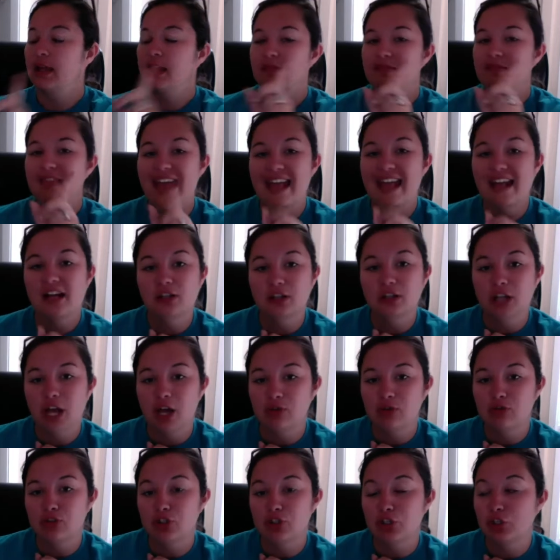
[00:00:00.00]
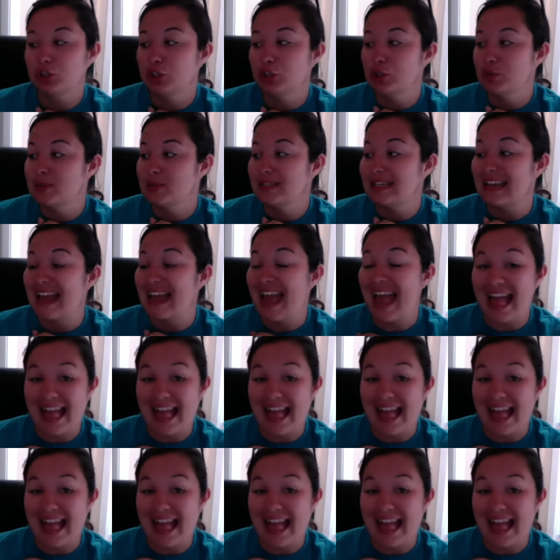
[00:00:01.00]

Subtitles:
They glow to lose an